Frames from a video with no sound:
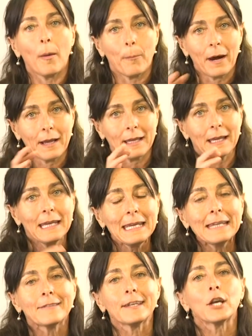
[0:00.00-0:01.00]
by
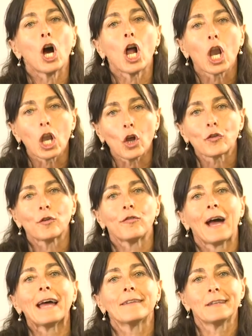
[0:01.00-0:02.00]
eating a lot
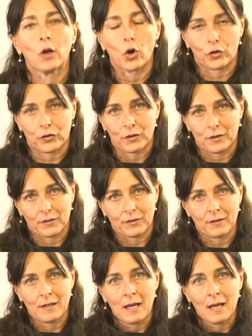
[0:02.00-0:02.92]
of antioxidants.